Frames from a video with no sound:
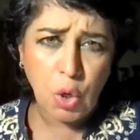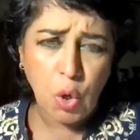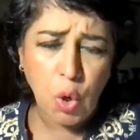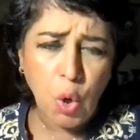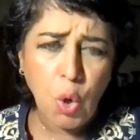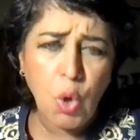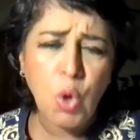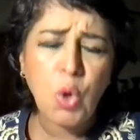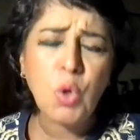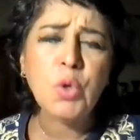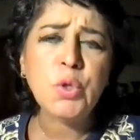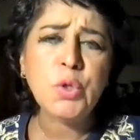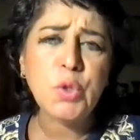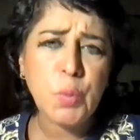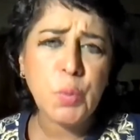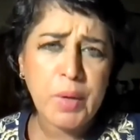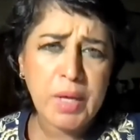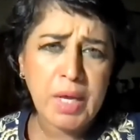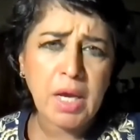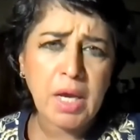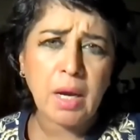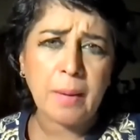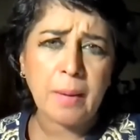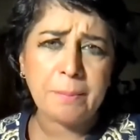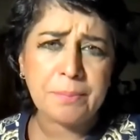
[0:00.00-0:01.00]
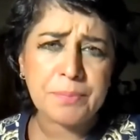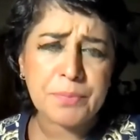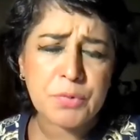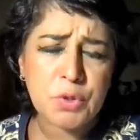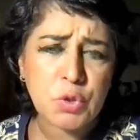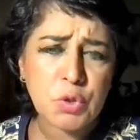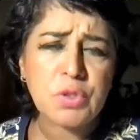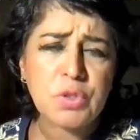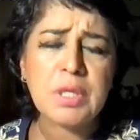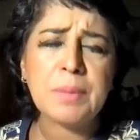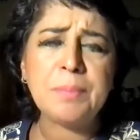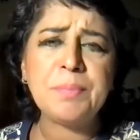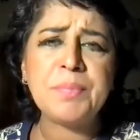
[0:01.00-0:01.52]
all the way up
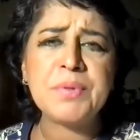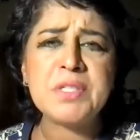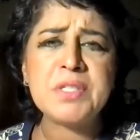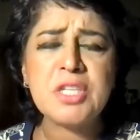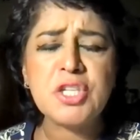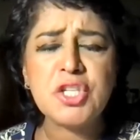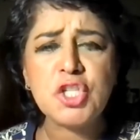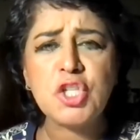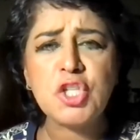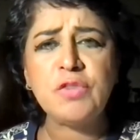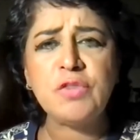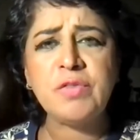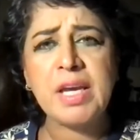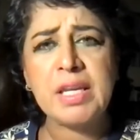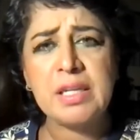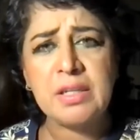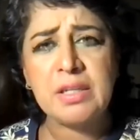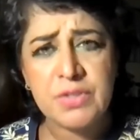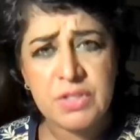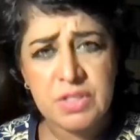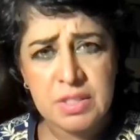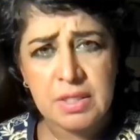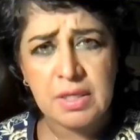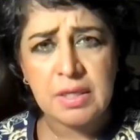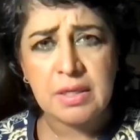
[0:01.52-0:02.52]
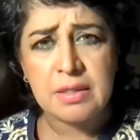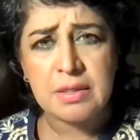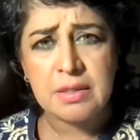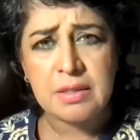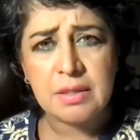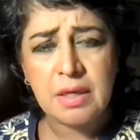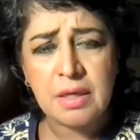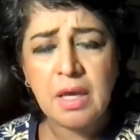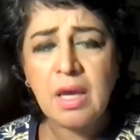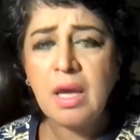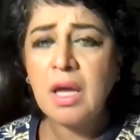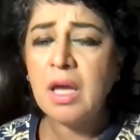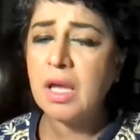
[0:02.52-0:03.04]
to the position of head of state,
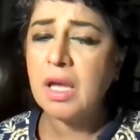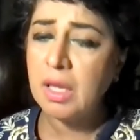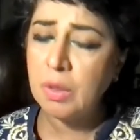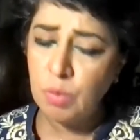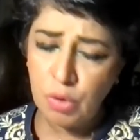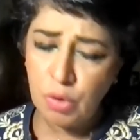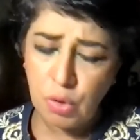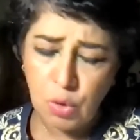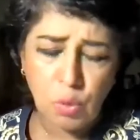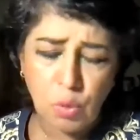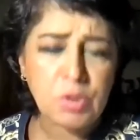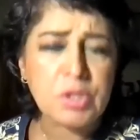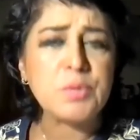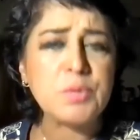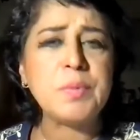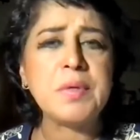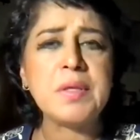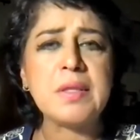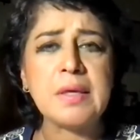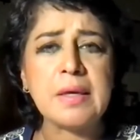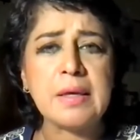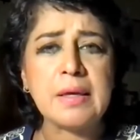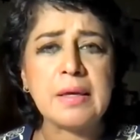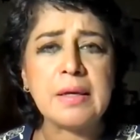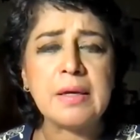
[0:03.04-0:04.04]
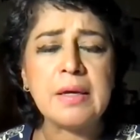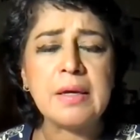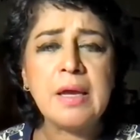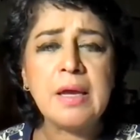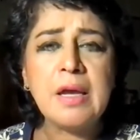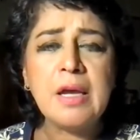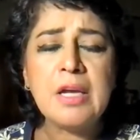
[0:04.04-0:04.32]
it will always be there.